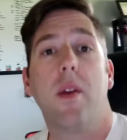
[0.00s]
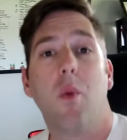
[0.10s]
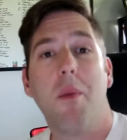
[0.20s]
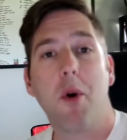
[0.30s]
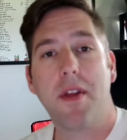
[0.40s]
and
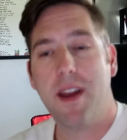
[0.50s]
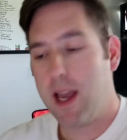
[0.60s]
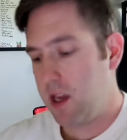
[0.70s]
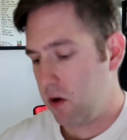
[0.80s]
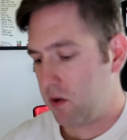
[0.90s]
then one more thing
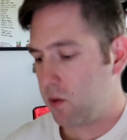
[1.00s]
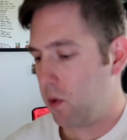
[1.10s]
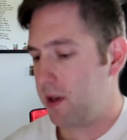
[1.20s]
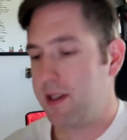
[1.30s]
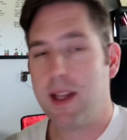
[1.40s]
I used
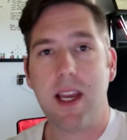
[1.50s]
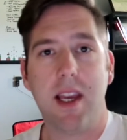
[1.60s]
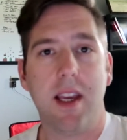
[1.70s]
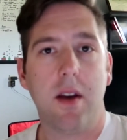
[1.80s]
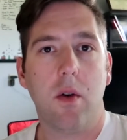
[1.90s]
was
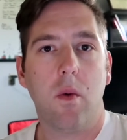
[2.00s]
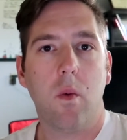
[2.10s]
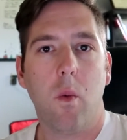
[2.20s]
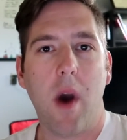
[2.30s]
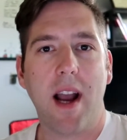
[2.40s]
the
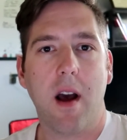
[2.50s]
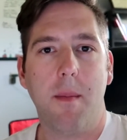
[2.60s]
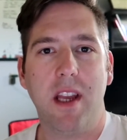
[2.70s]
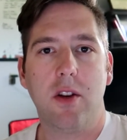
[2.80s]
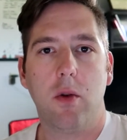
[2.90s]

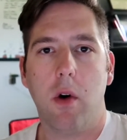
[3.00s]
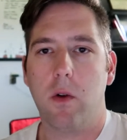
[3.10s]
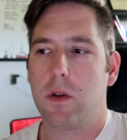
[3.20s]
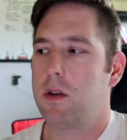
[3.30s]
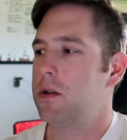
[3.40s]
Wacom
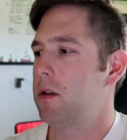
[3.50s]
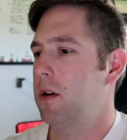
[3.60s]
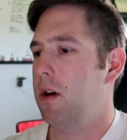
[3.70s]
Intuos,